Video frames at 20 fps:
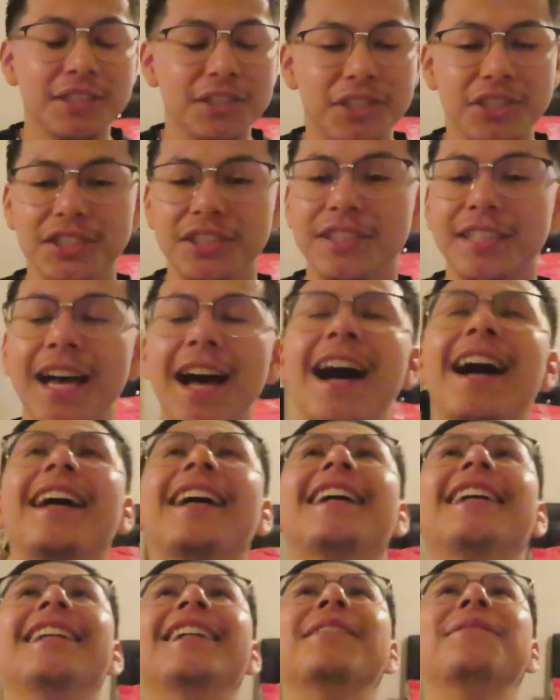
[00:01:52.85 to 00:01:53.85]
she's
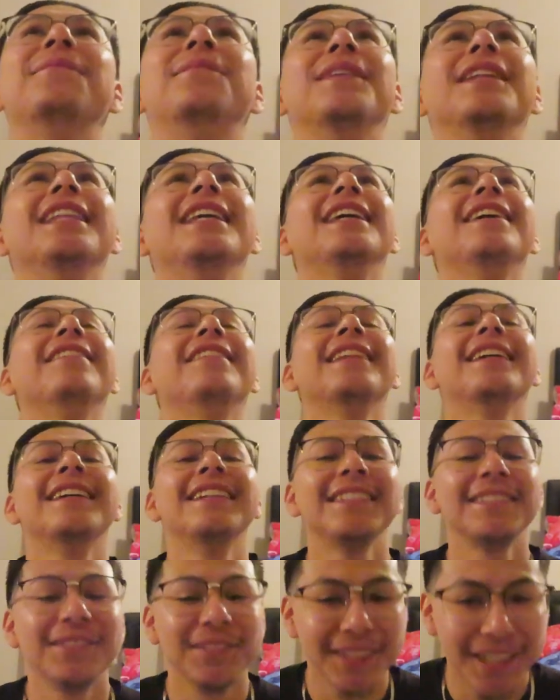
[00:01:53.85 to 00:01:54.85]
not gonna believe
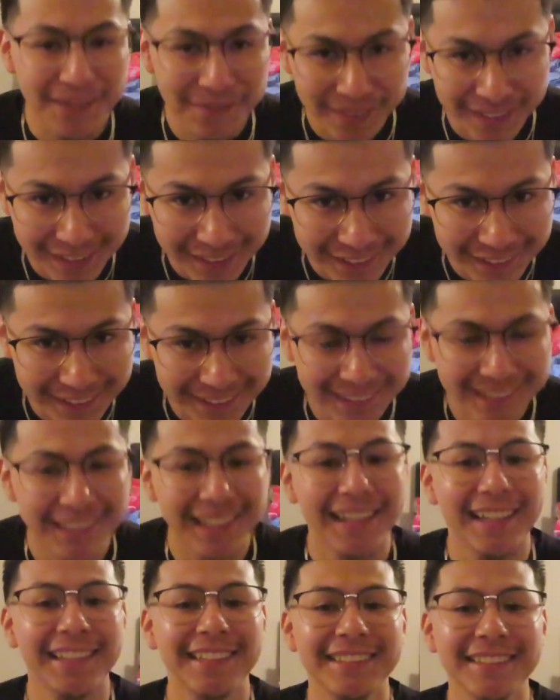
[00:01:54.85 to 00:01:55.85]
this what i'm gonna do
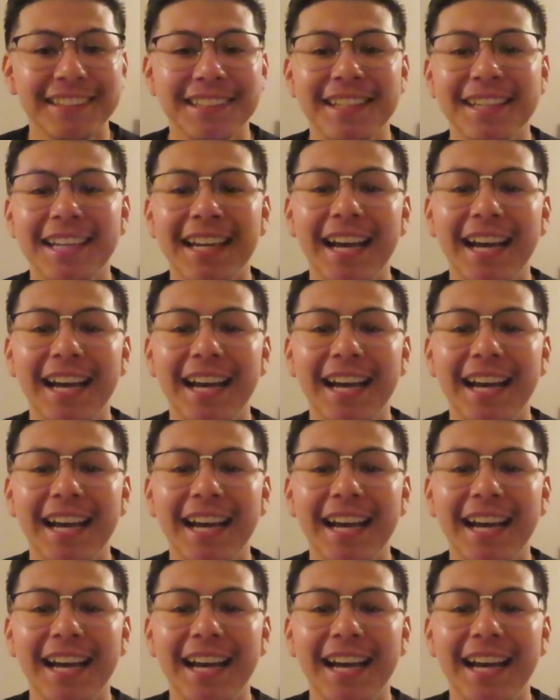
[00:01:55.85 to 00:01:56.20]
guys